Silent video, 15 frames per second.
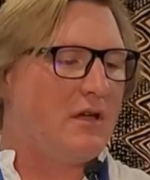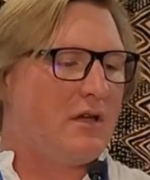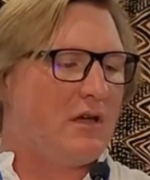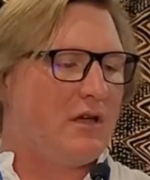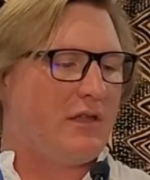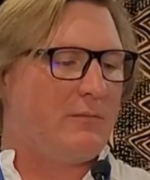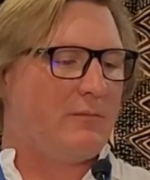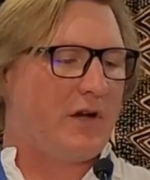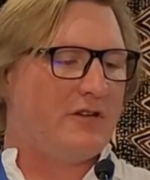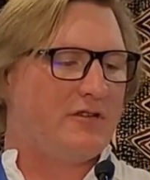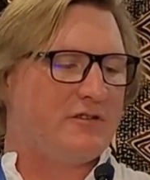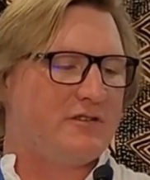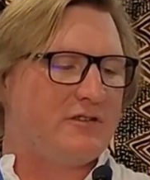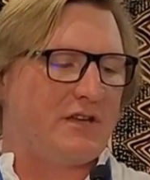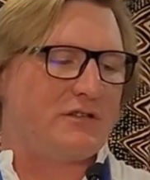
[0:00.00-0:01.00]
And then
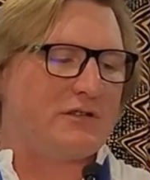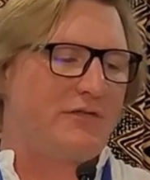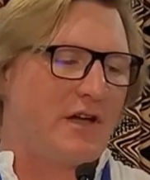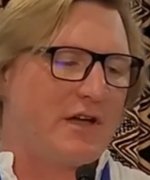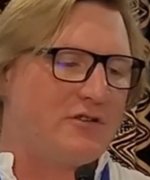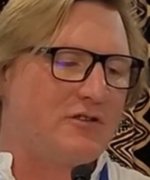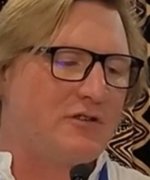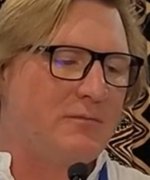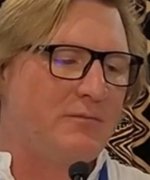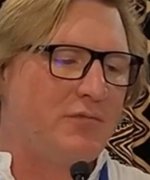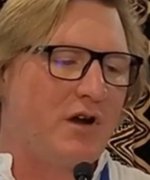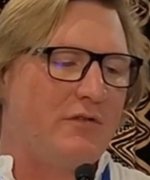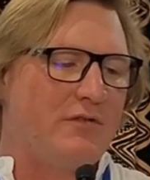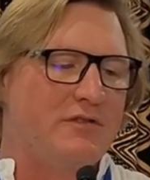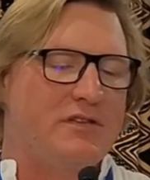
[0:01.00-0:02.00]
patient satisfaction,
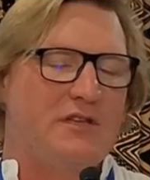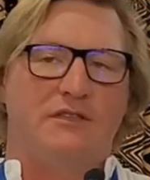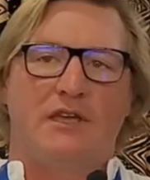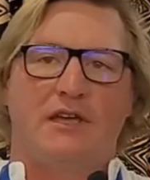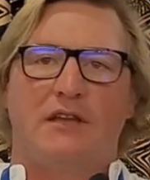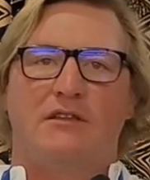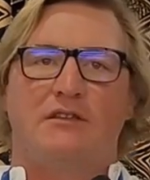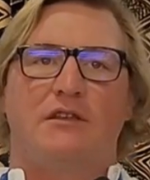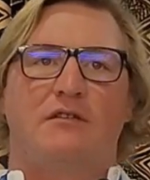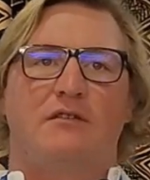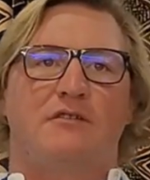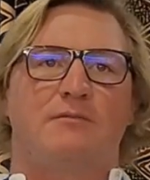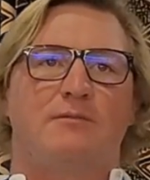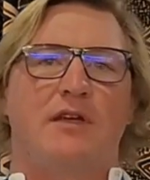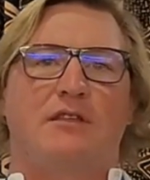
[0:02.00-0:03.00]
privacy, dignity, and
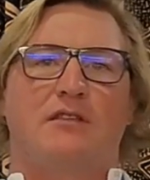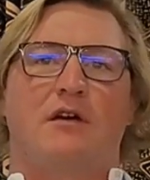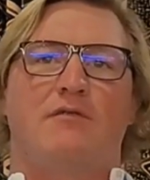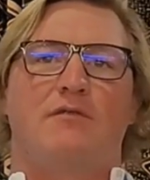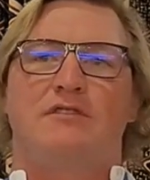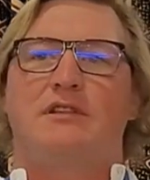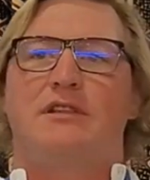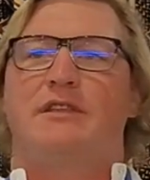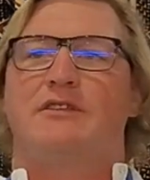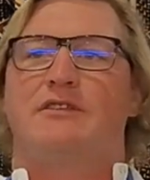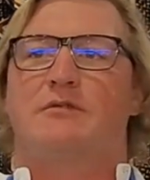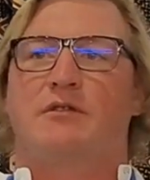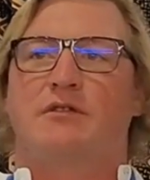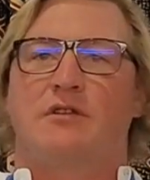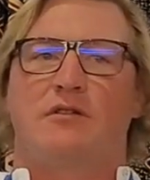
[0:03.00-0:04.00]
respect. Obviously, that's
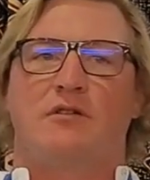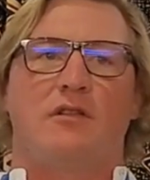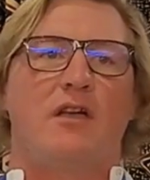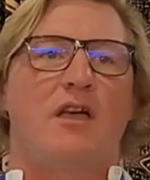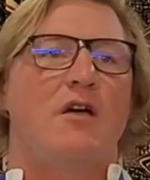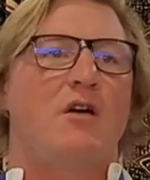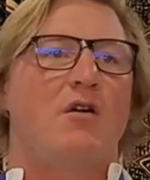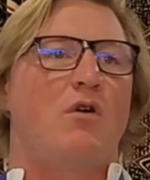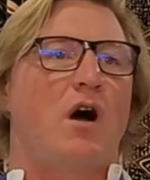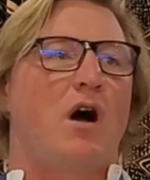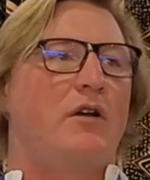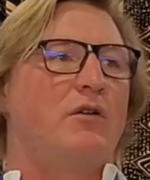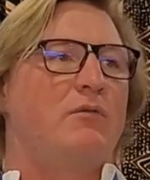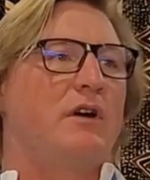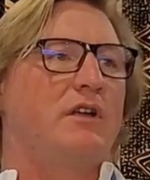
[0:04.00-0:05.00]
critical. How
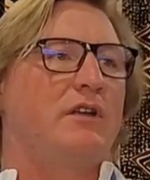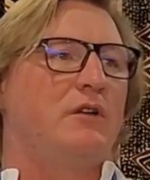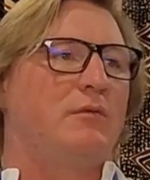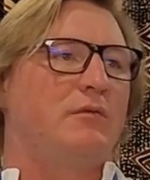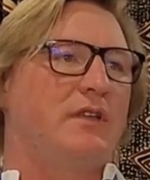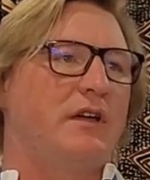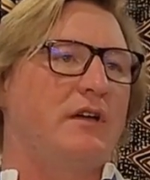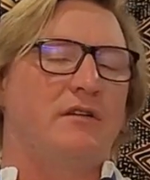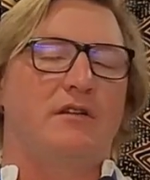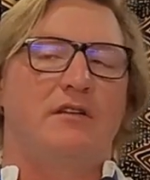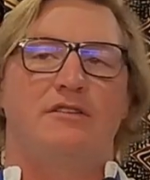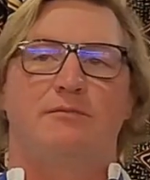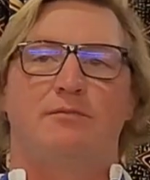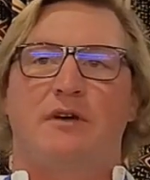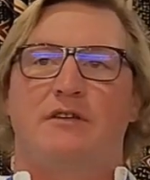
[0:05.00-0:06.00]
do I deal with that in
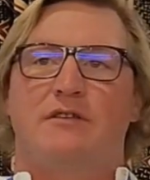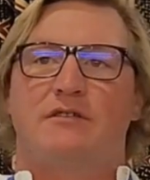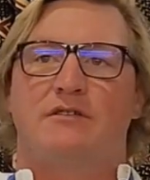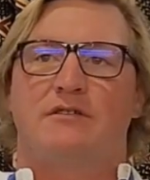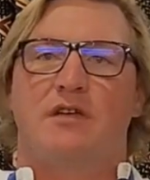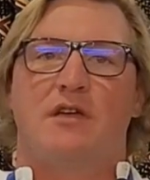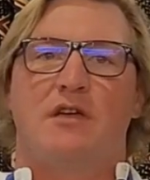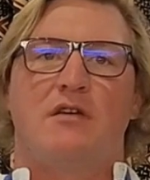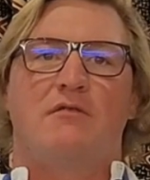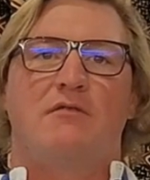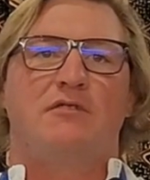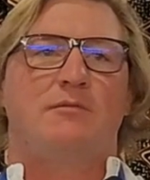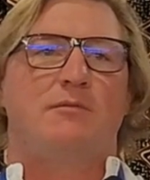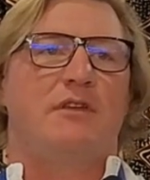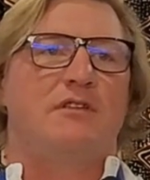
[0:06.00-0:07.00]
these spaces?
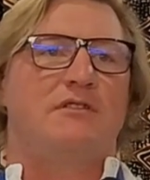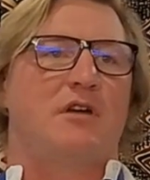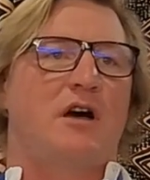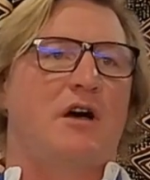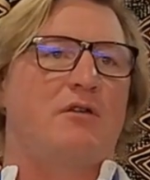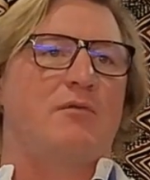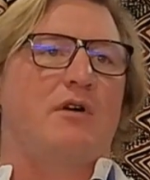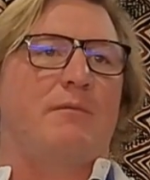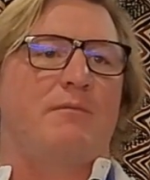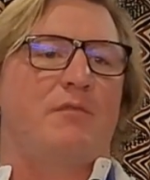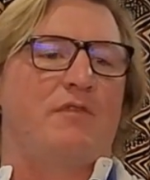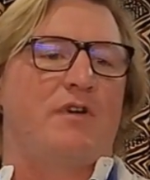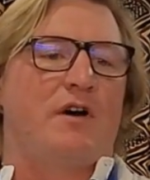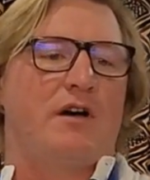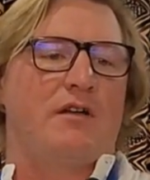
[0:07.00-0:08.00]
Which means, how do I
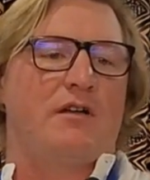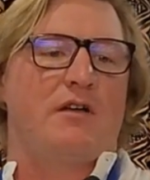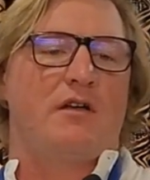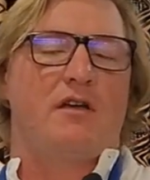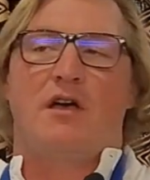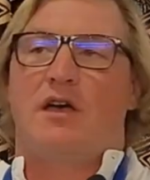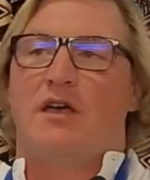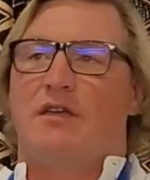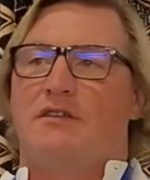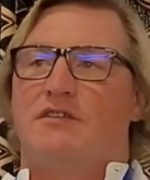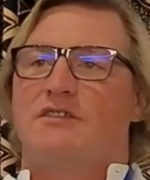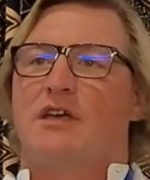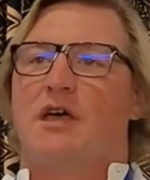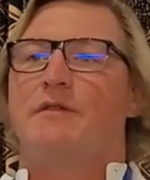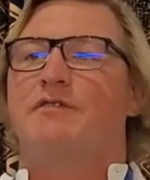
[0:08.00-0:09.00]
provide a
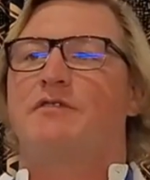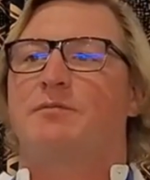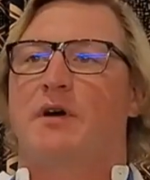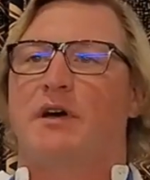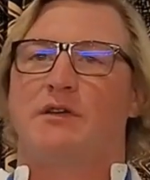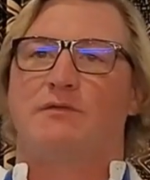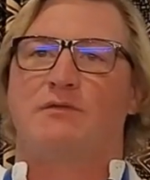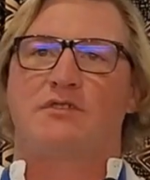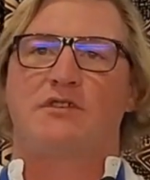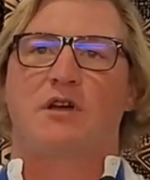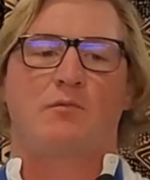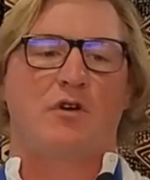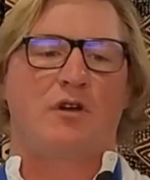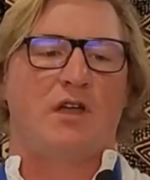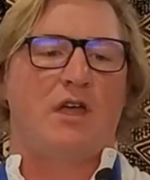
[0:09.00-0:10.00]
safe space for
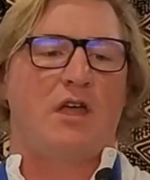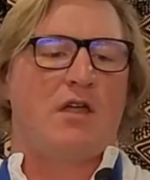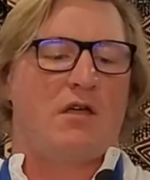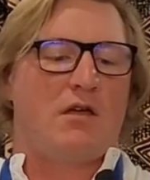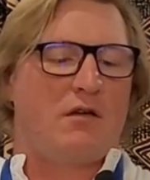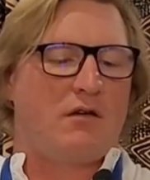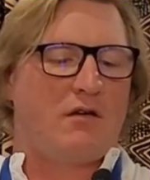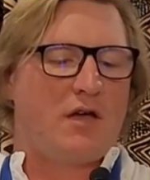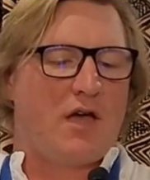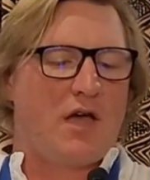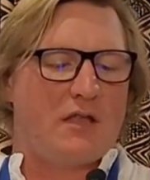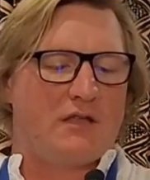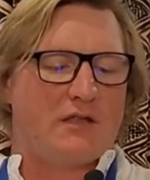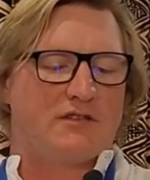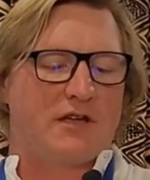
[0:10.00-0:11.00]
someone
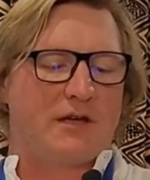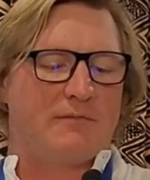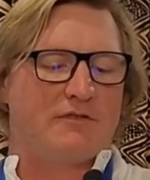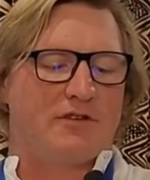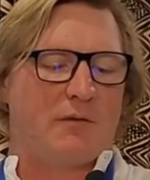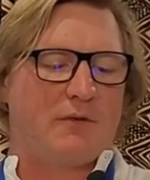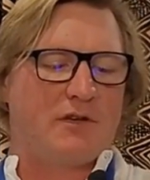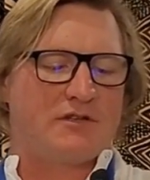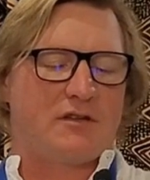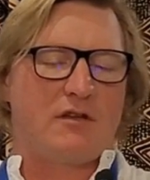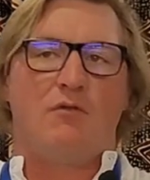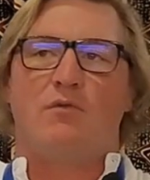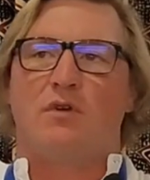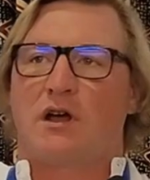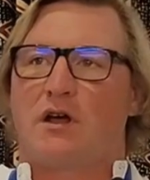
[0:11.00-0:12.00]
at the same time as
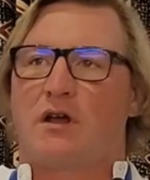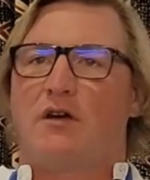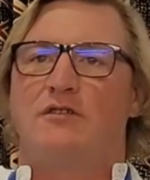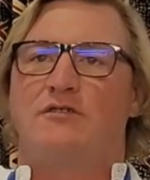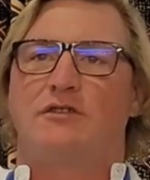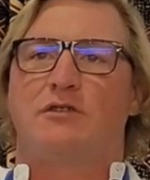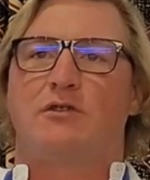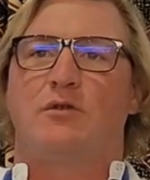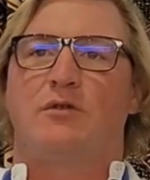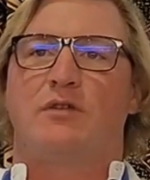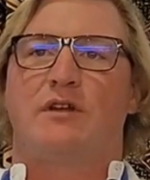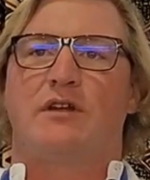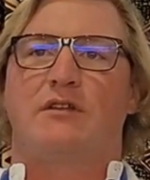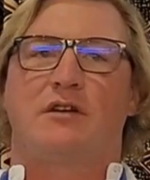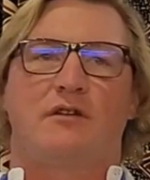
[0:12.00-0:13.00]
when I close the door that
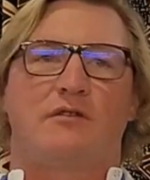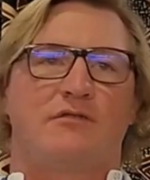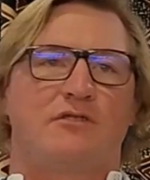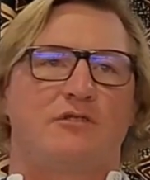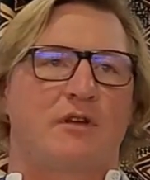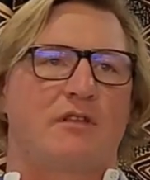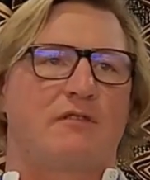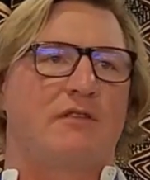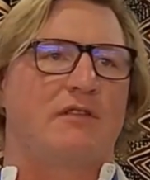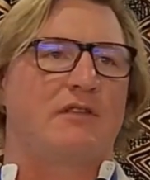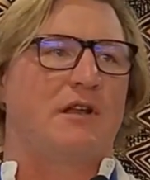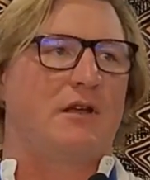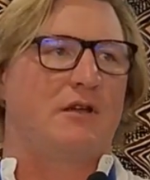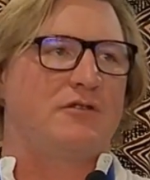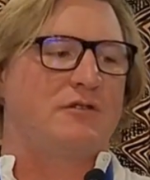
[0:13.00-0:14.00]
I don't restrict
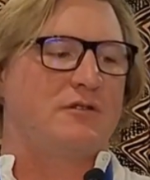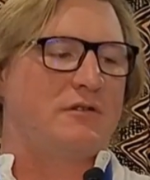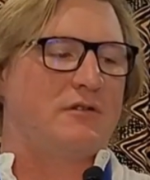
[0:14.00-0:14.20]
ventilation?